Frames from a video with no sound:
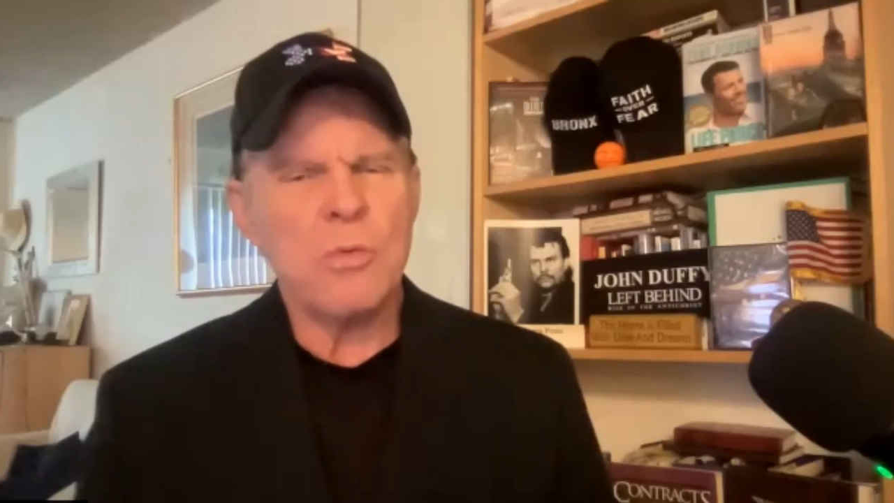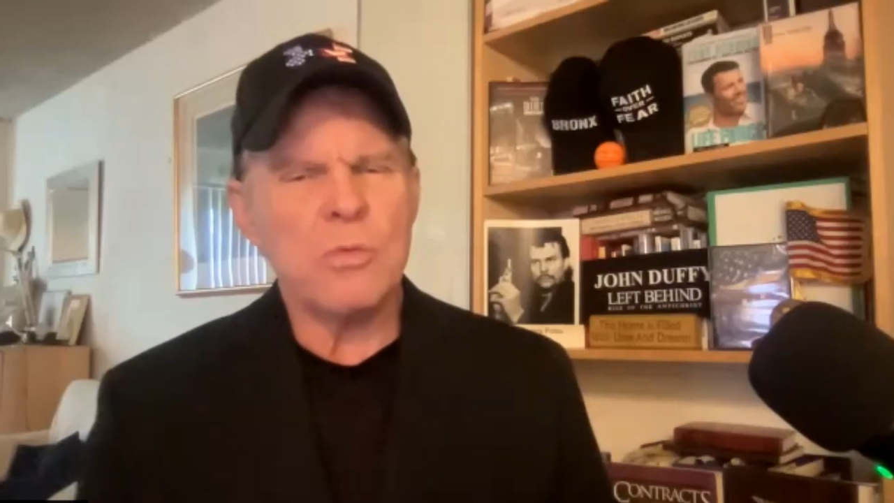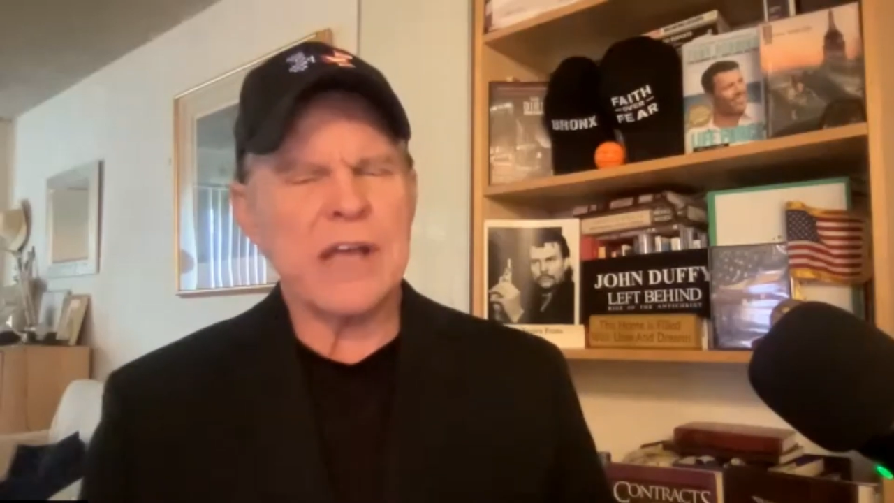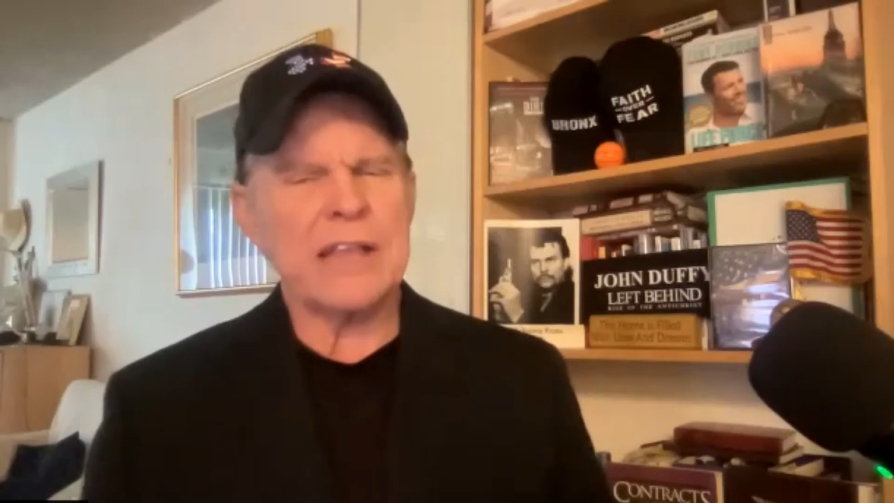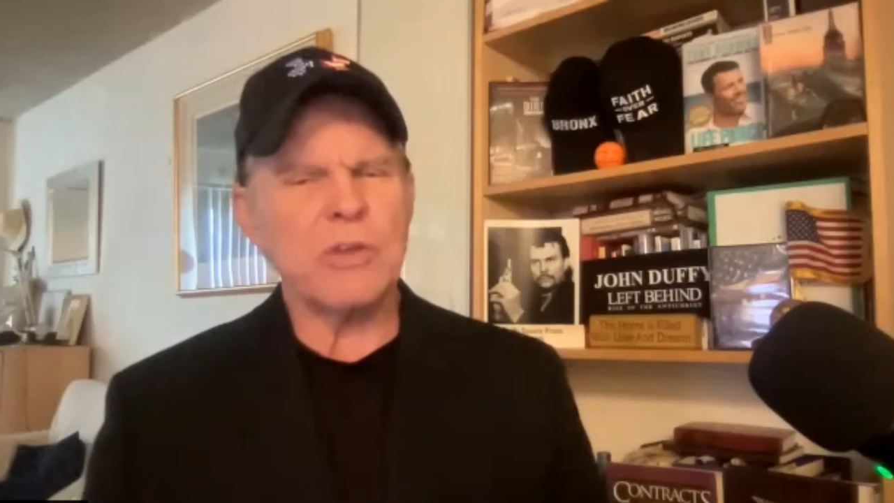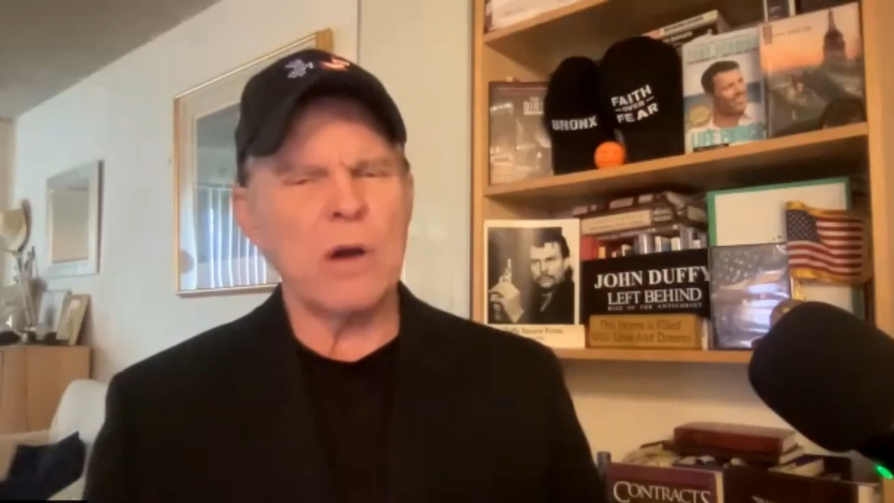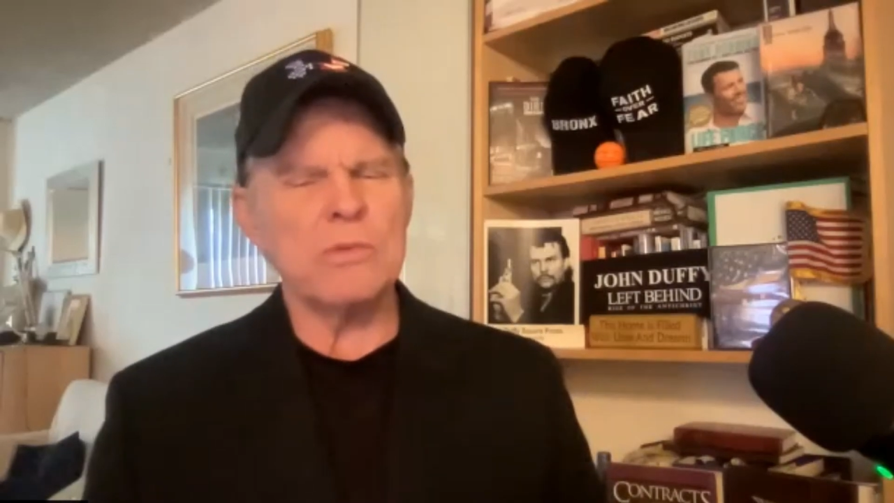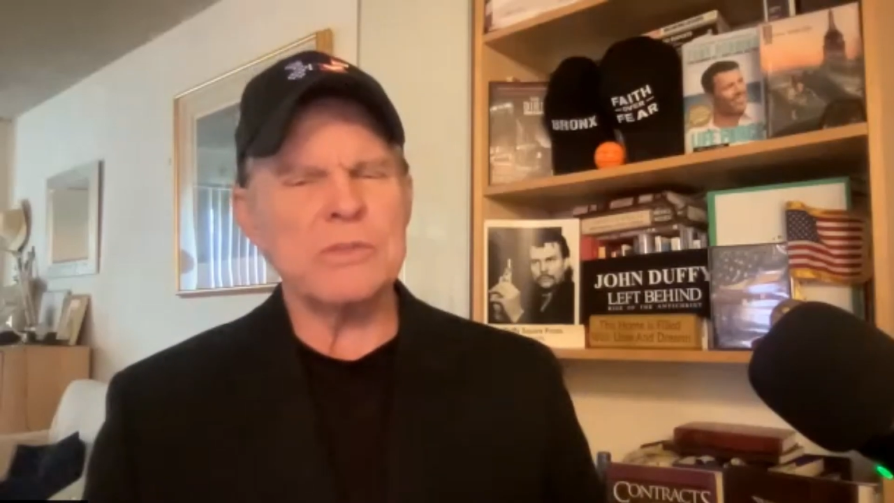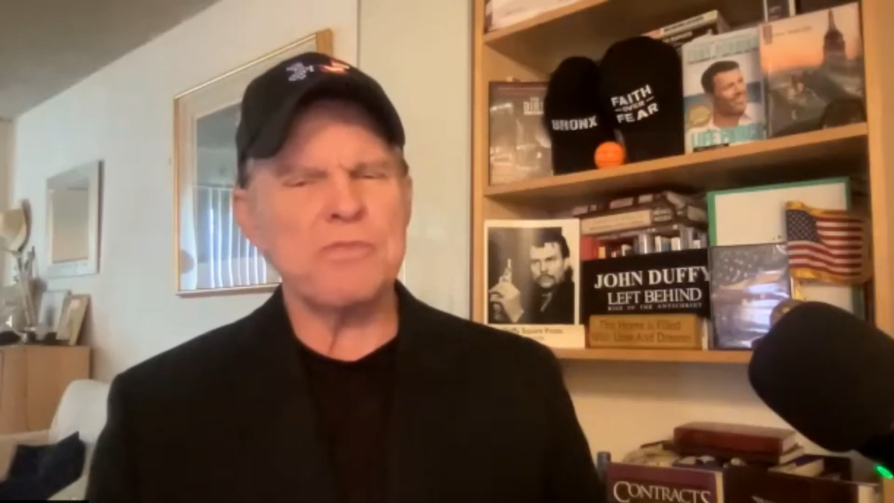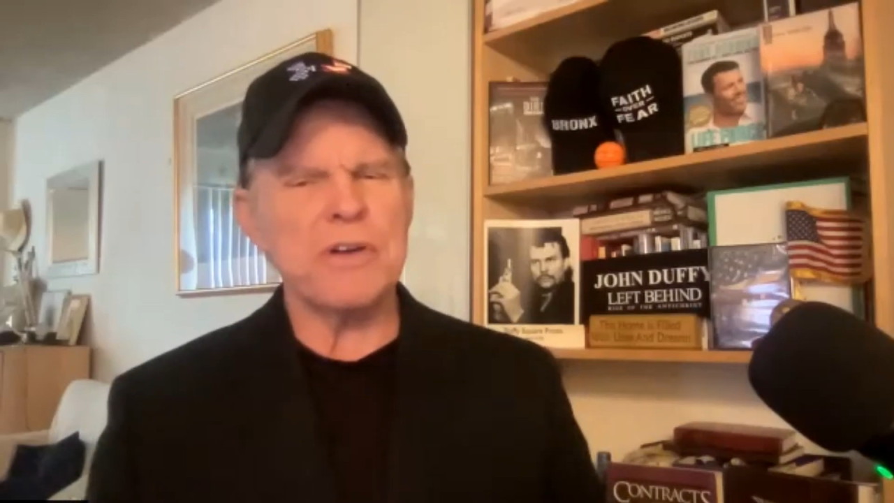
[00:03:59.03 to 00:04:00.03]
which I thought
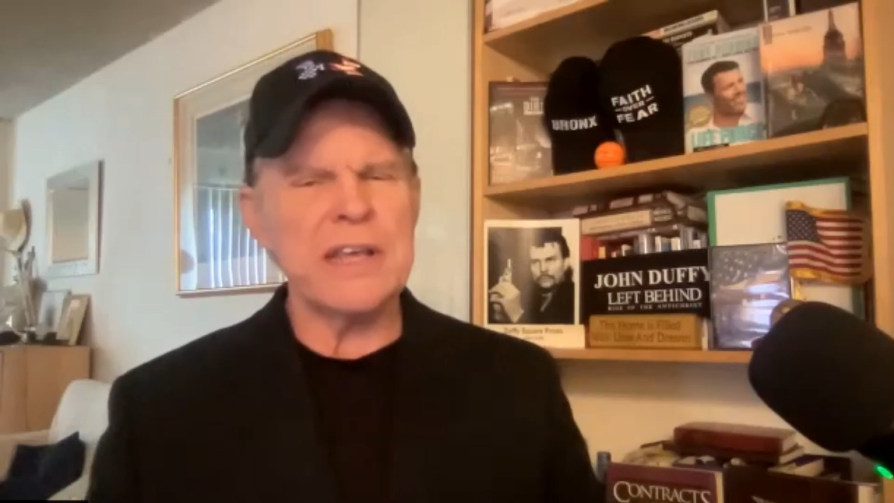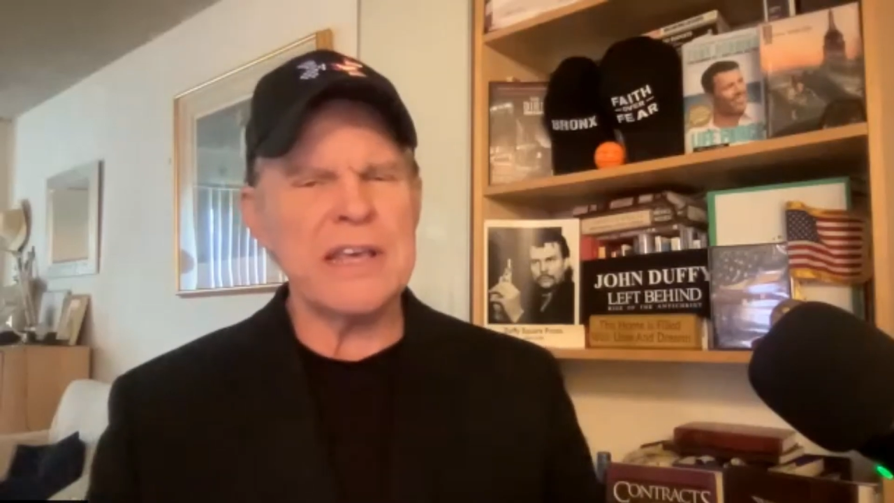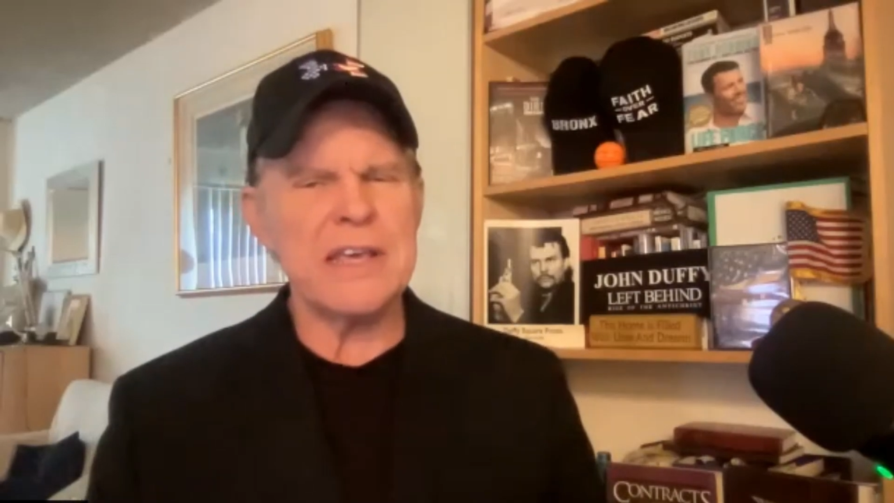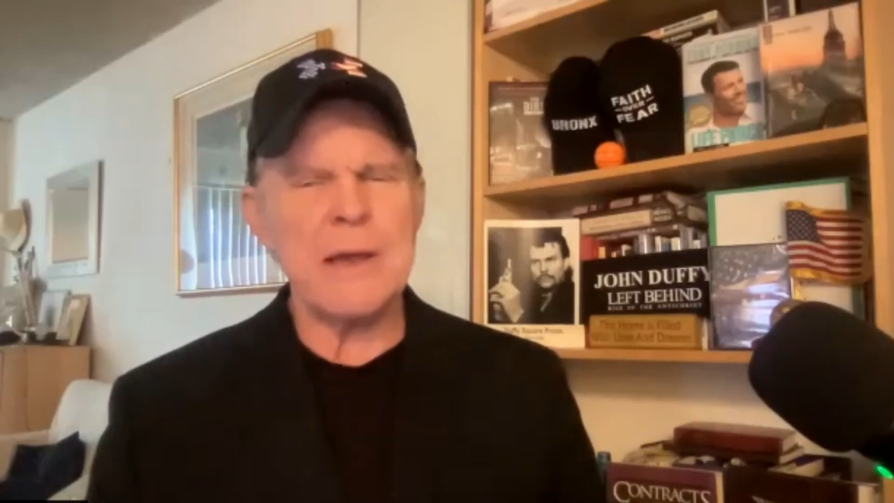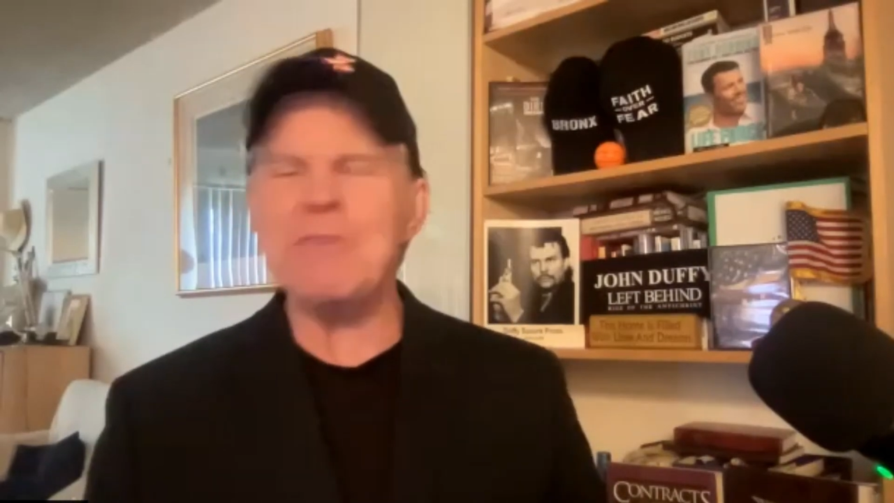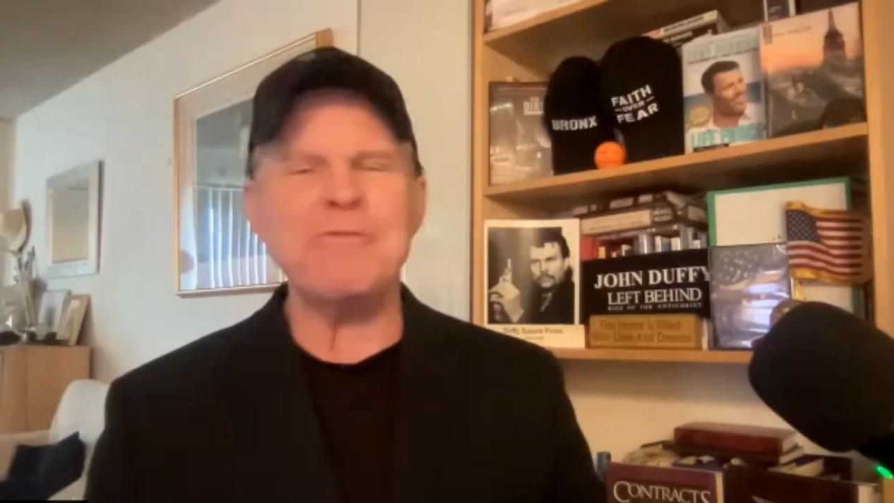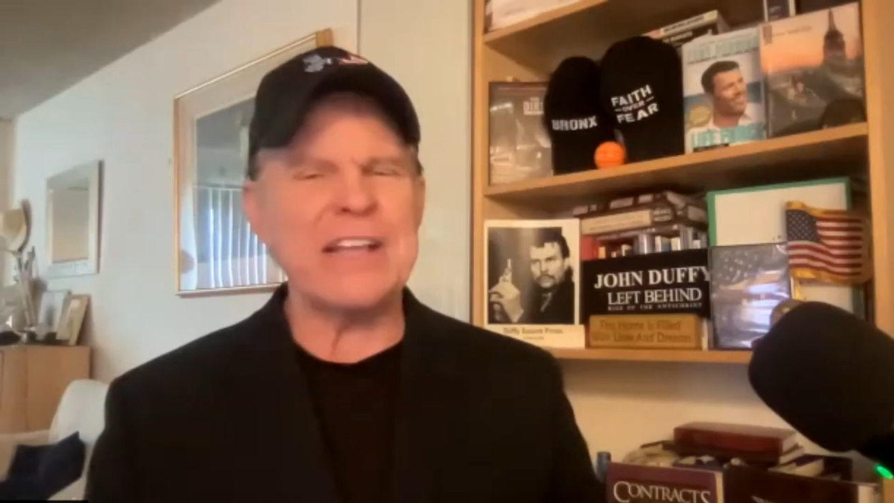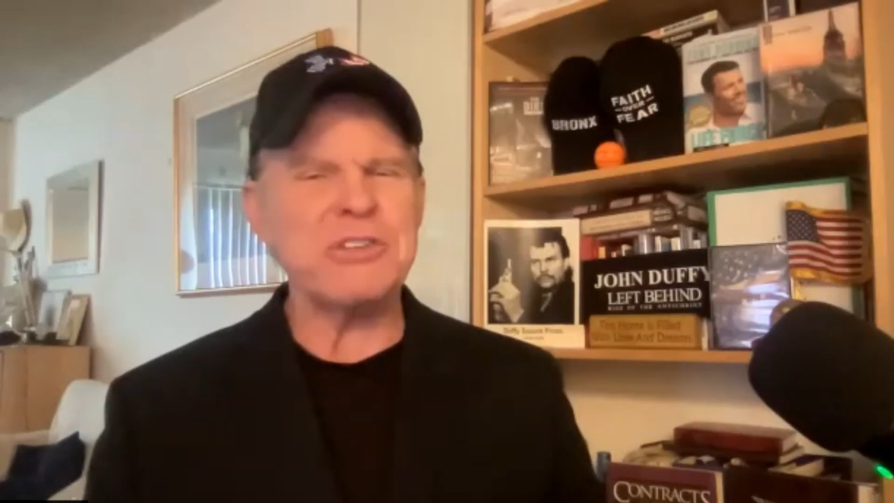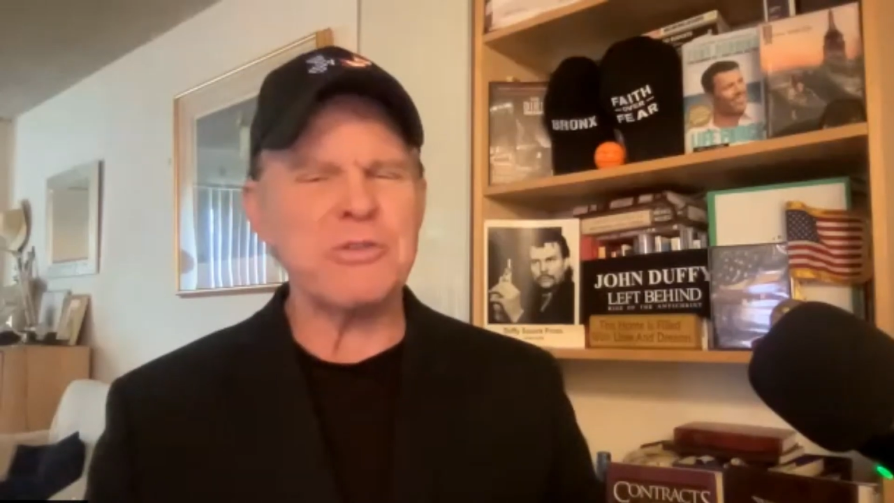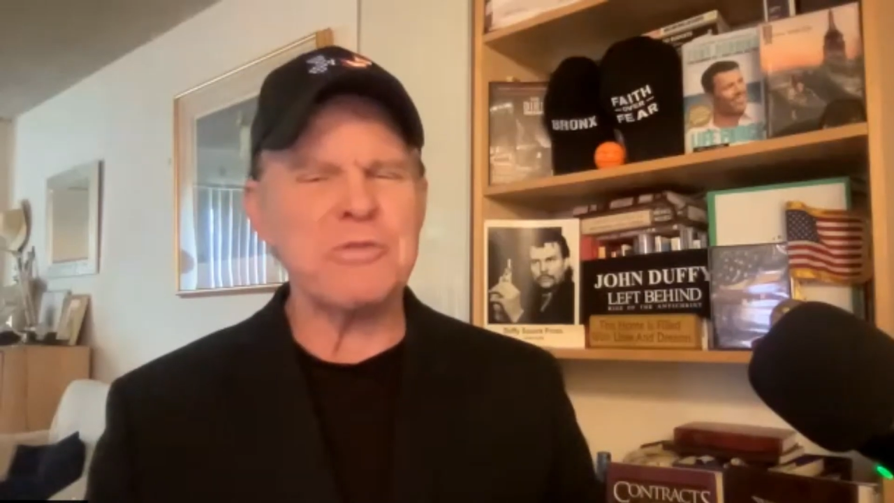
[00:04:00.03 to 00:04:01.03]
was pretty
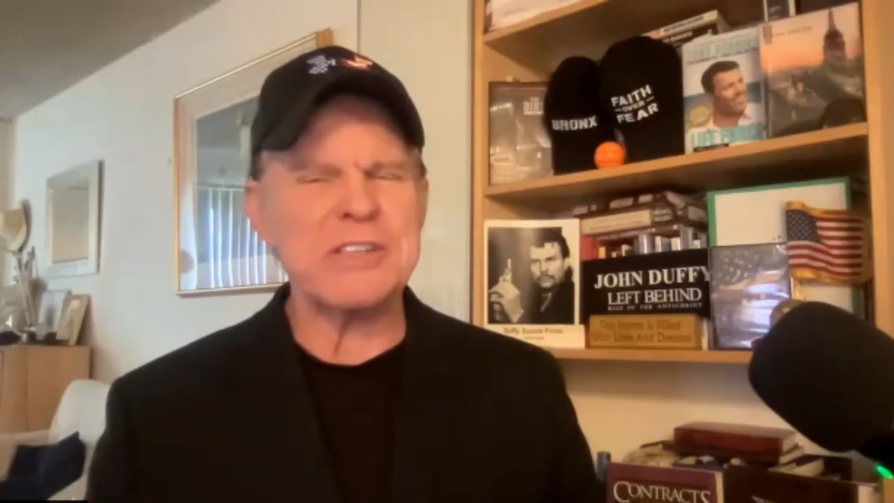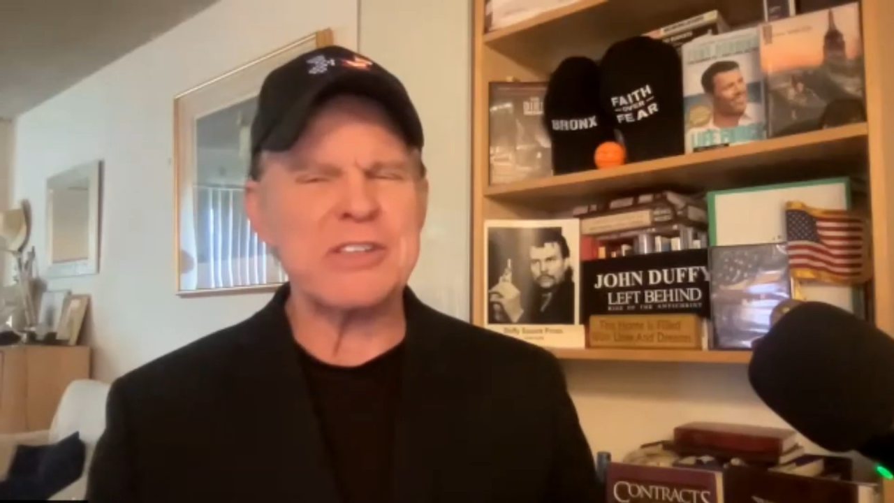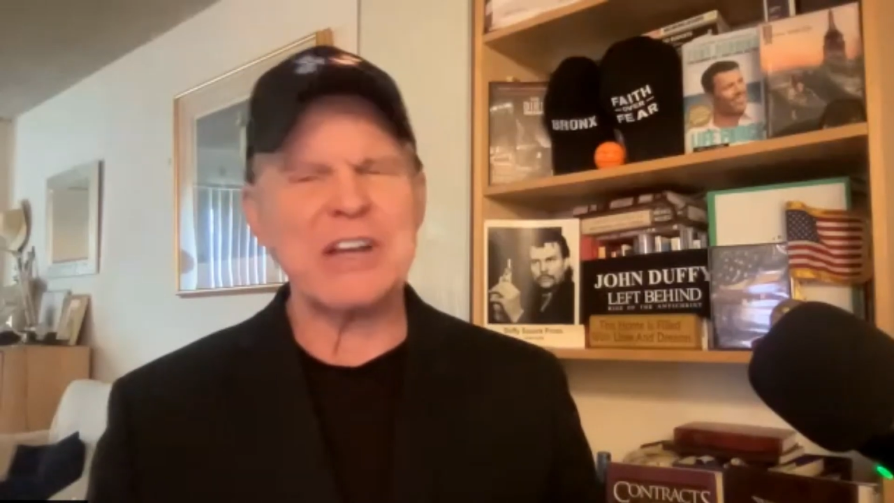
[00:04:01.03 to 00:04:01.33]
adventurous